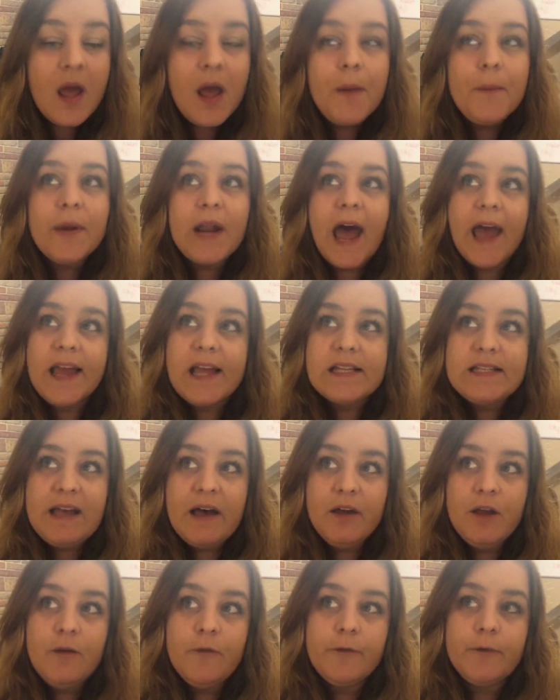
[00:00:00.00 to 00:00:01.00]
But I can tell
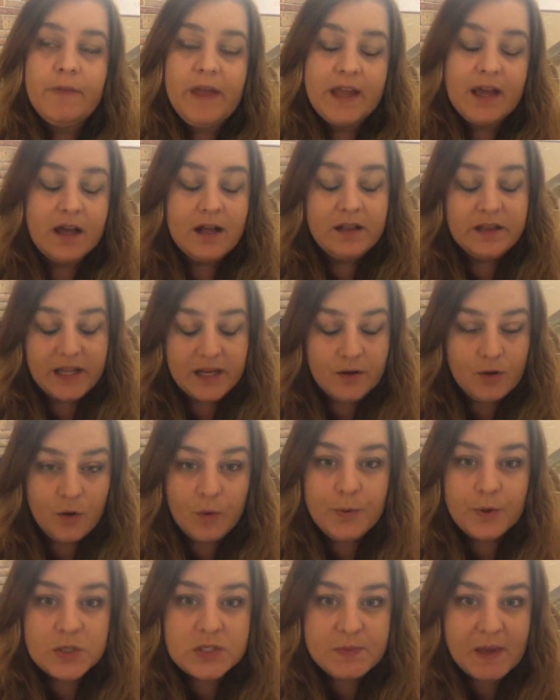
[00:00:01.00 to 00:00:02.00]
you from like a clinical
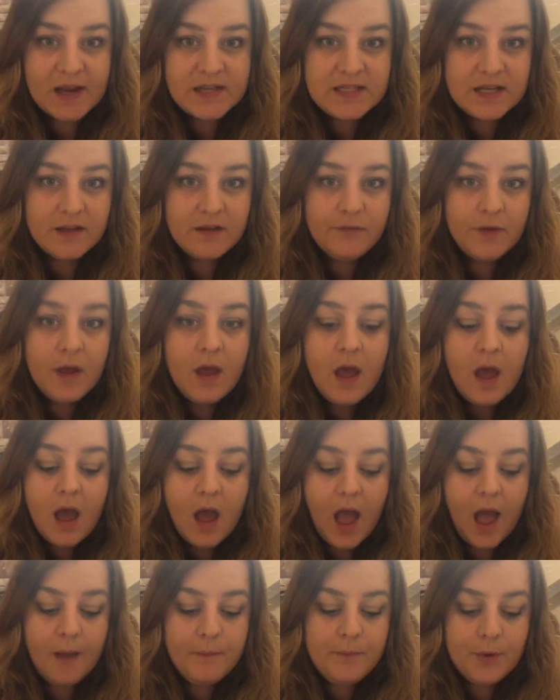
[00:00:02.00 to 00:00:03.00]
perspective,
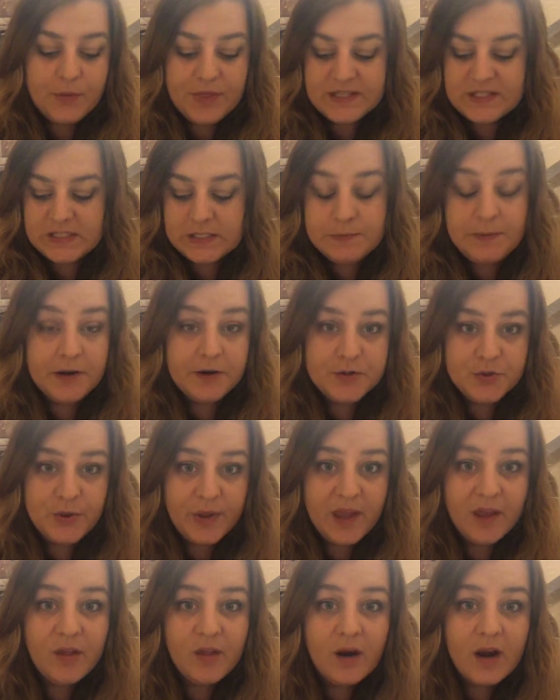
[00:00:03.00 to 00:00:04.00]
both as a spiritual
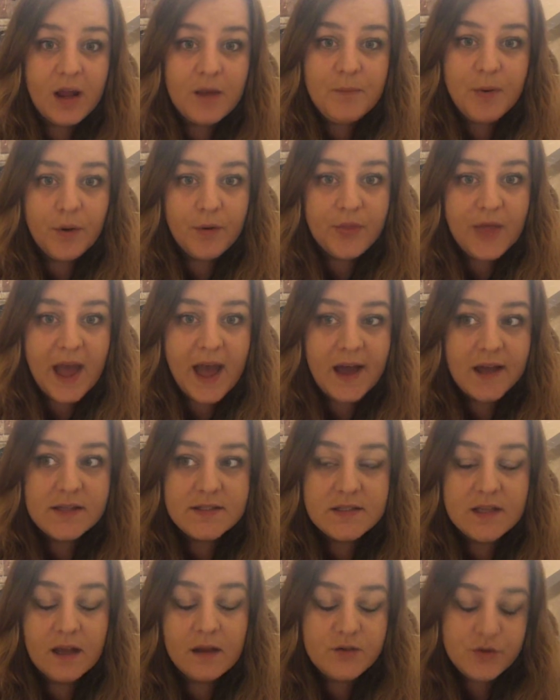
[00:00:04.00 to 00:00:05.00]
healer and both
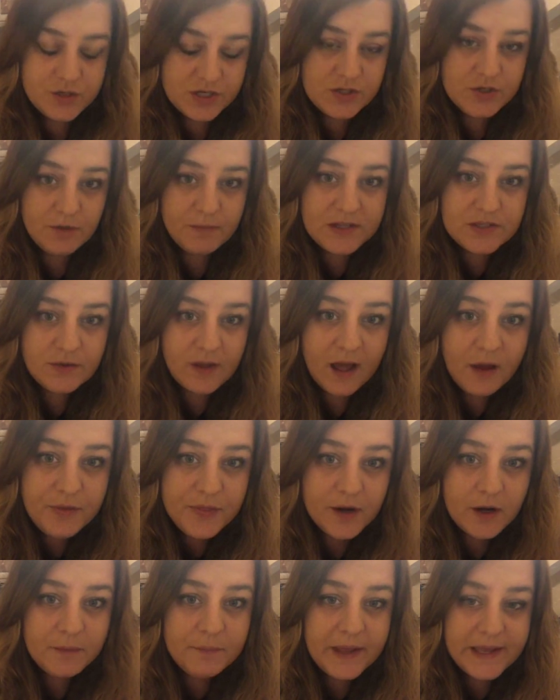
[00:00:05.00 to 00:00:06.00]
as a traditional mental health
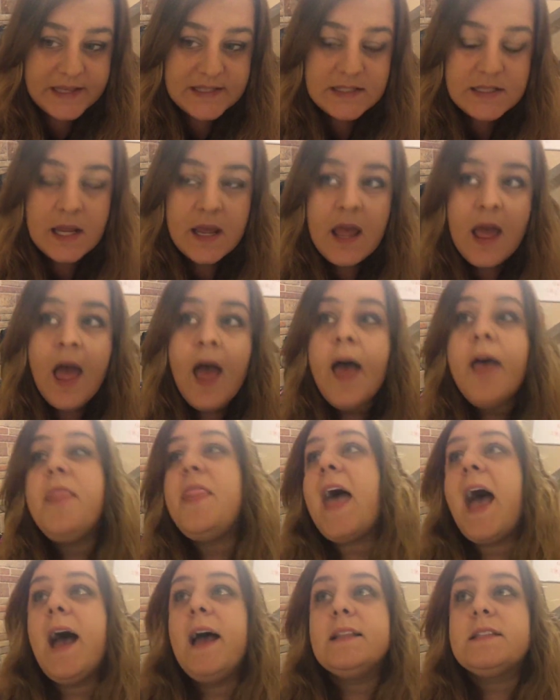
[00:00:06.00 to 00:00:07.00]
therapist,
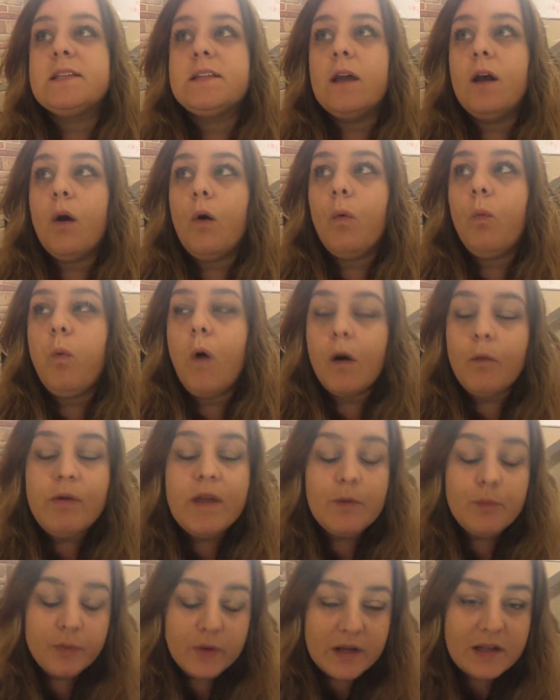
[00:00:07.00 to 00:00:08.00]
that what we
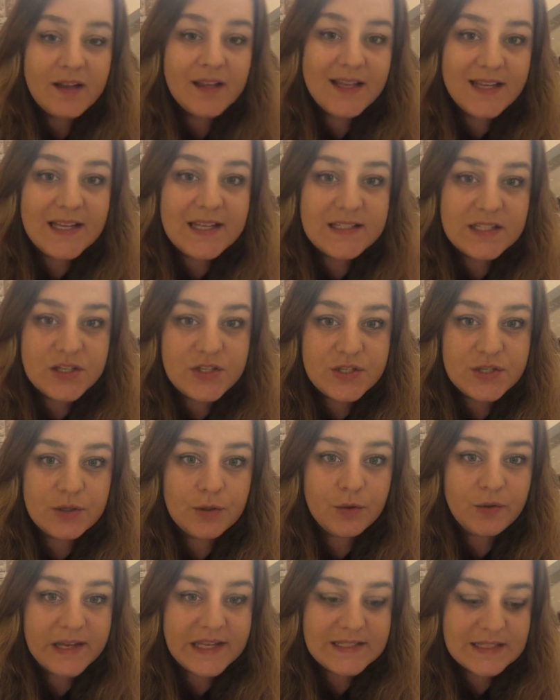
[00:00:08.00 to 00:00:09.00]
really need to
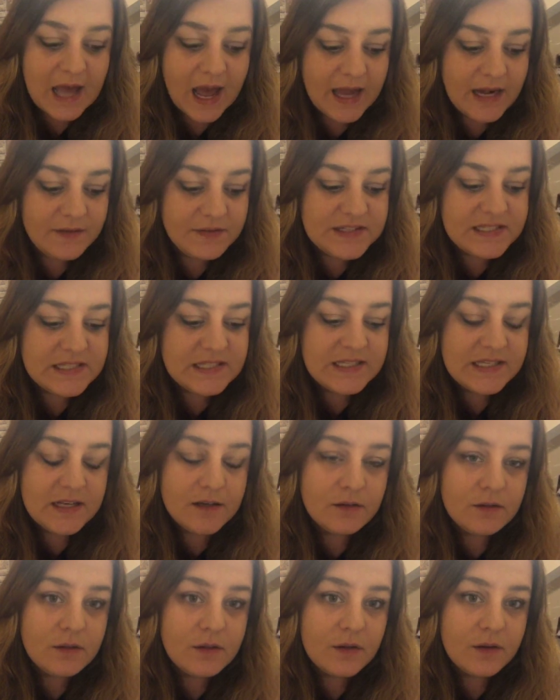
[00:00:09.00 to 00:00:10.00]
do is kind of
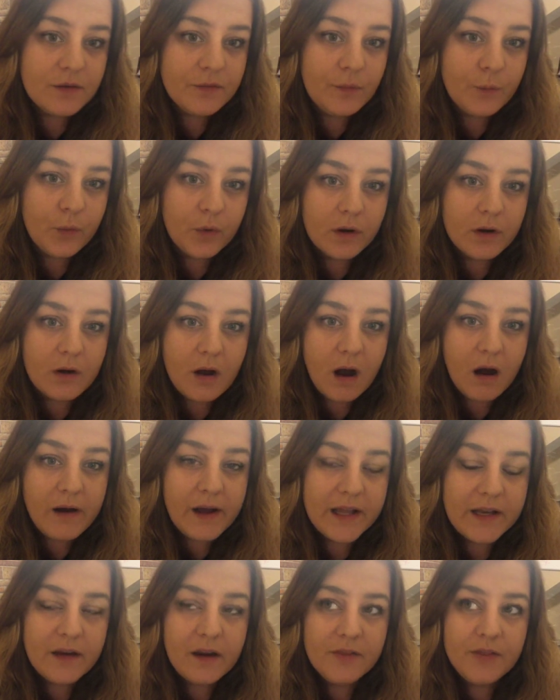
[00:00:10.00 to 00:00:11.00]
still work
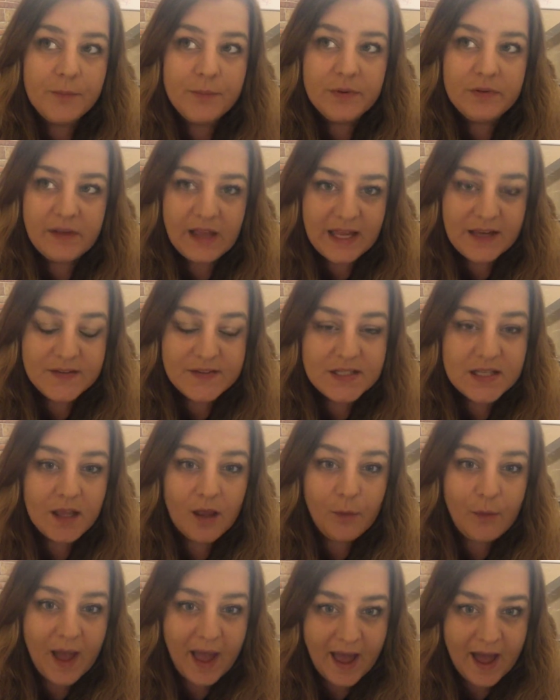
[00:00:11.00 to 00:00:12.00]
on the beliefs that
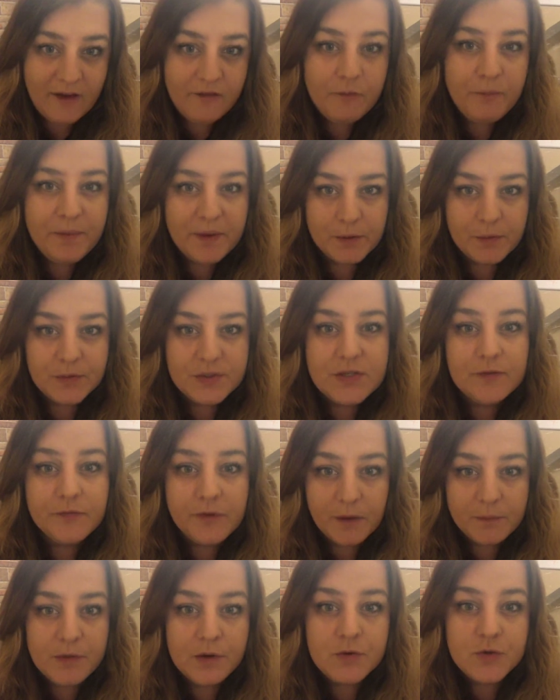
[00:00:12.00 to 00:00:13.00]
you have built
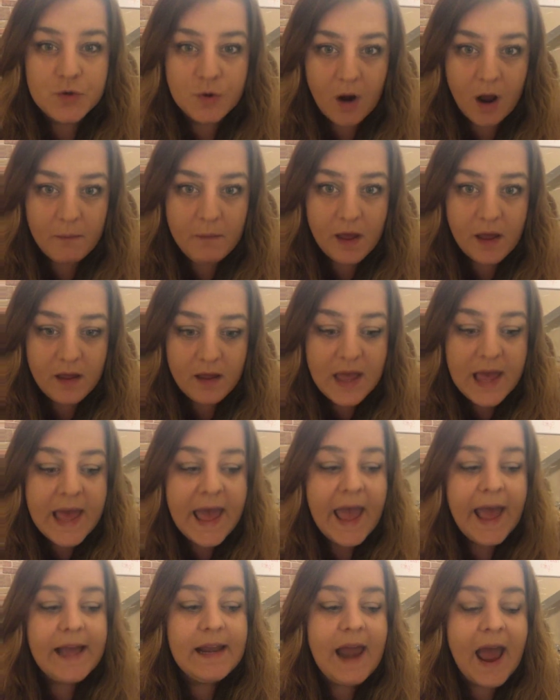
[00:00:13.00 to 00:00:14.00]
from your trauma
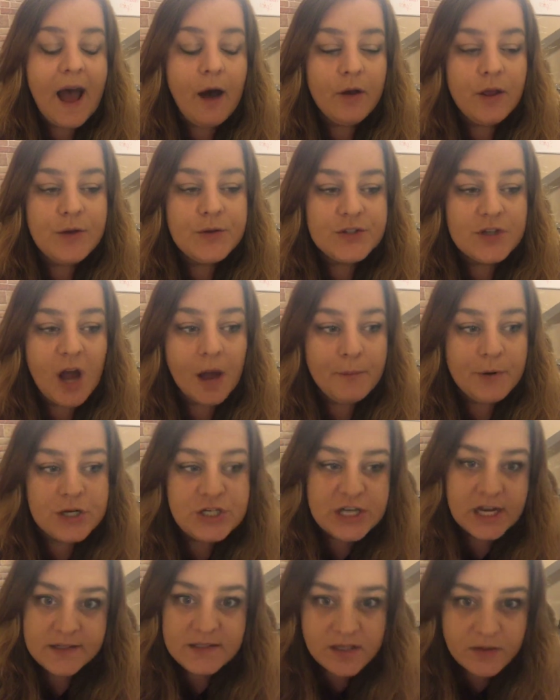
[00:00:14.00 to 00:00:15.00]
and how you stop
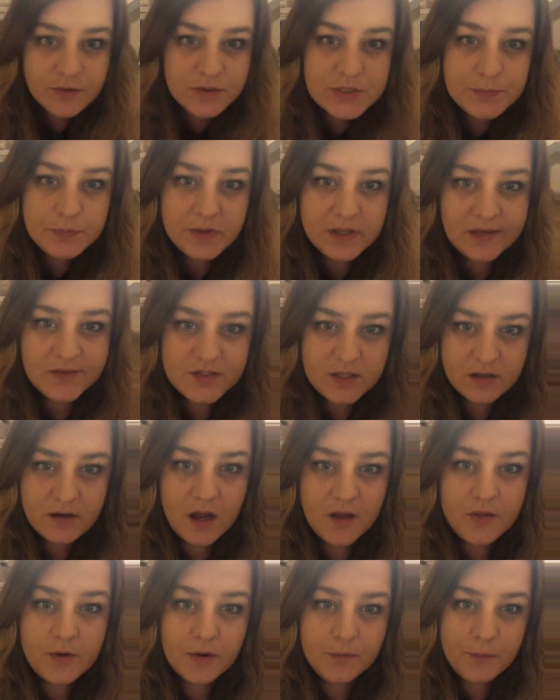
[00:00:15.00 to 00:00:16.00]
projecting those beliefs into
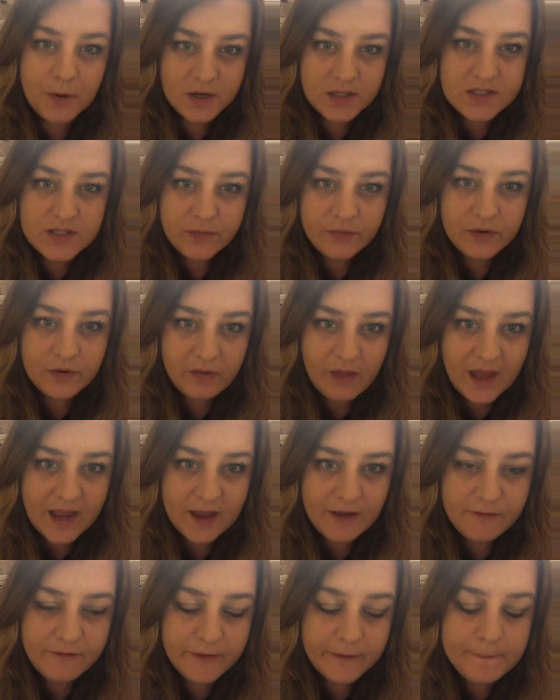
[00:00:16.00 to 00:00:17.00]
other parts of your
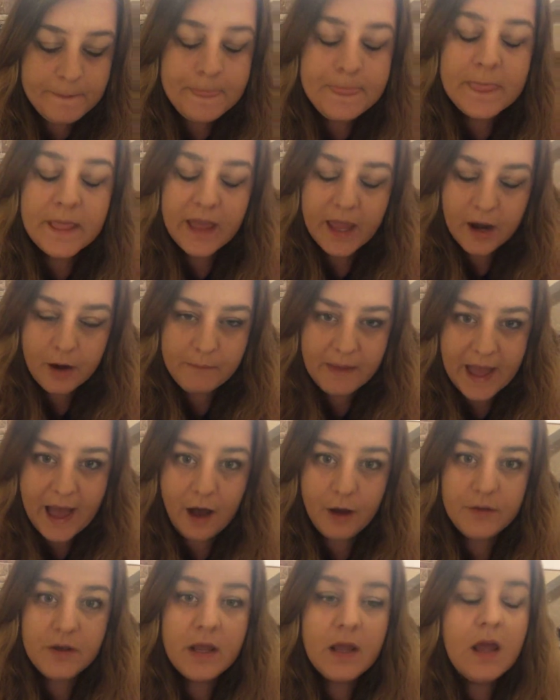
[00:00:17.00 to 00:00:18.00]
life. Hear me out.